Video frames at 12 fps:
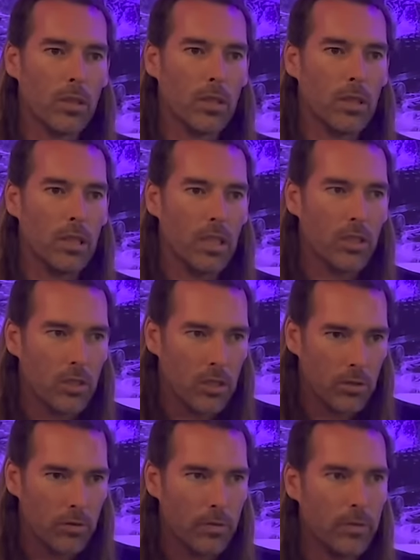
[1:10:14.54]
the energy
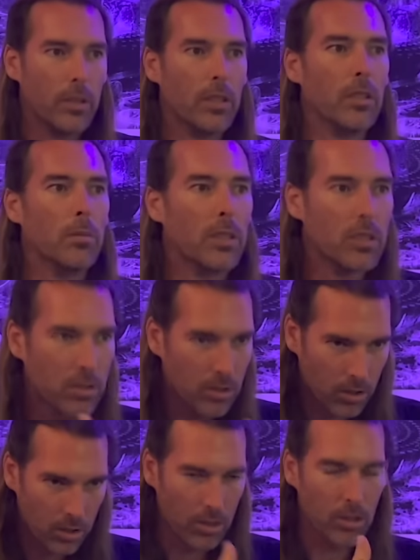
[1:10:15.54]
is very much
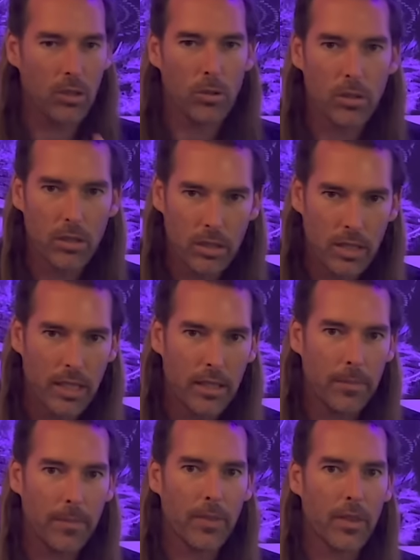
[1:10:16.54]
on the go all the
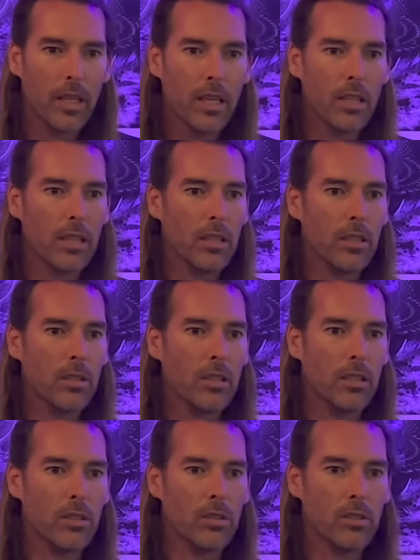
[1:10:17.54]
time, and
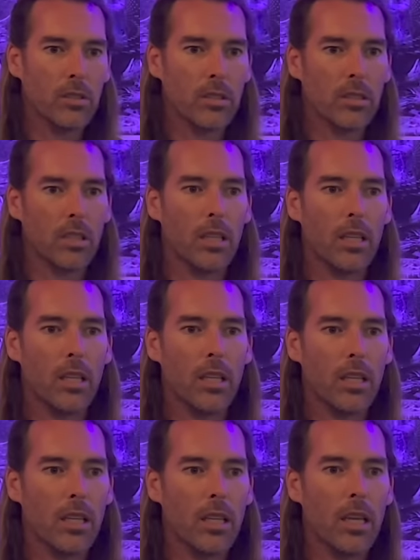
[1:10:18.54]
there's
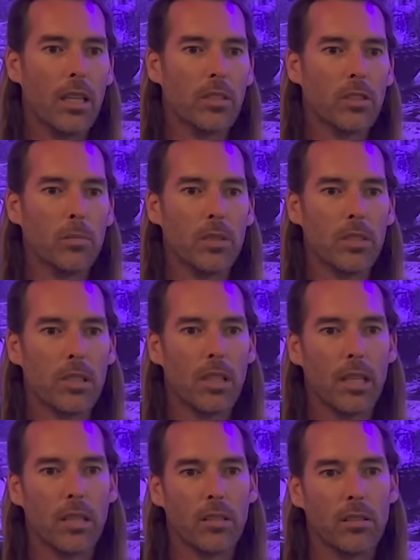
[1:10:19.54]
not so much
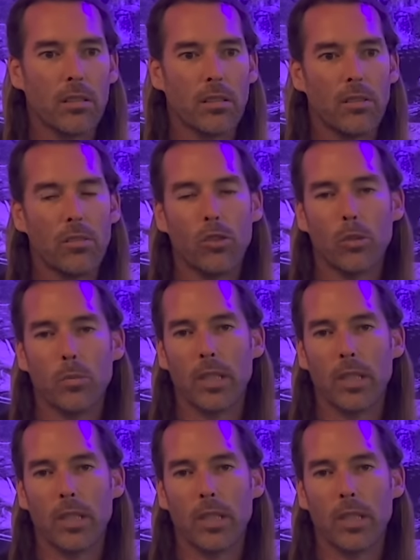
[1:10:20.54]
that dormant